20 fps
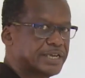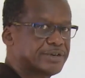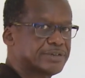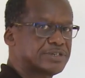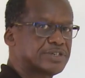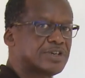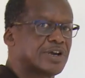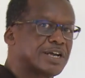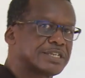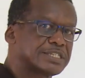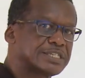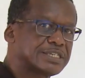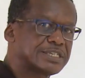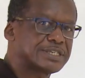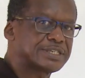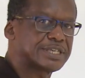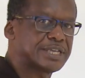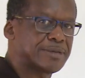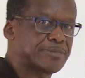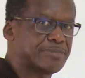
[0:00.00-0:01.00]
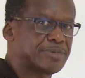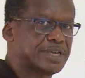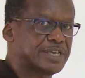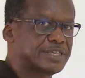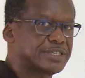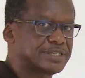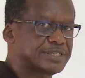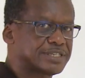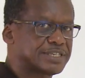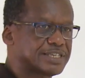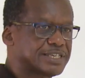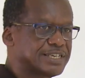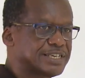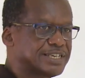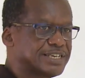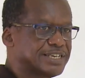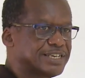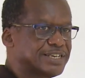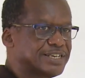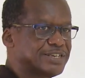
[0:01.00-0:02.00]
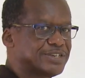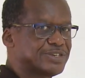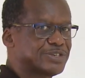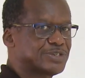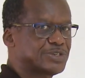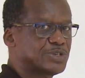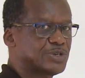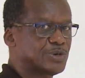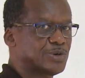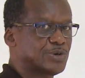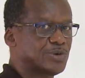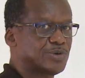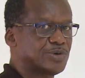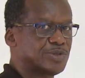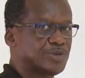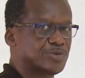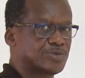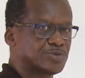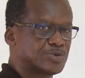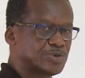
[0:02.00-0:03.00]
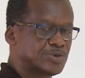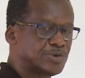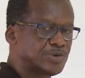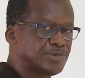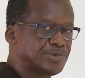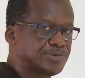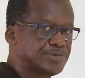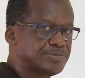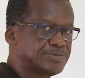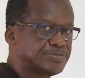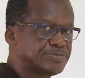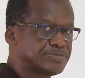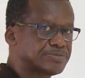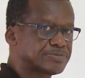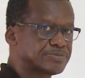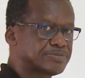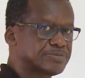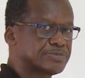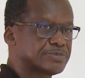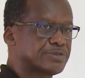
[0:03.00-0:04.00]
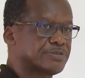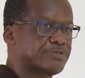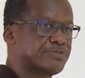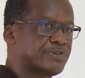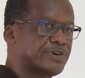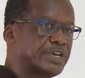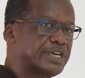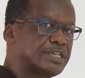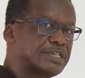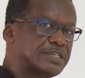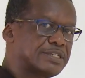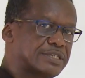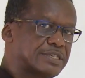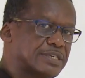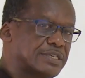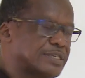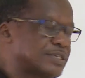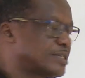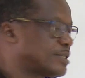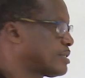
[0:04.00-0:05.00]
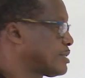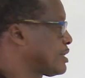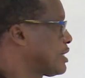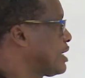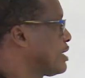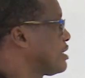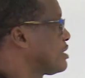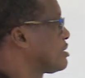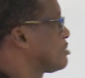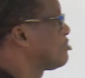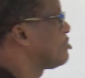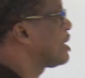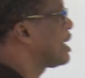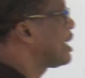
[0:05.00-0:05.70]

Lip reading: they are not in the same base. So the rule for indices cannot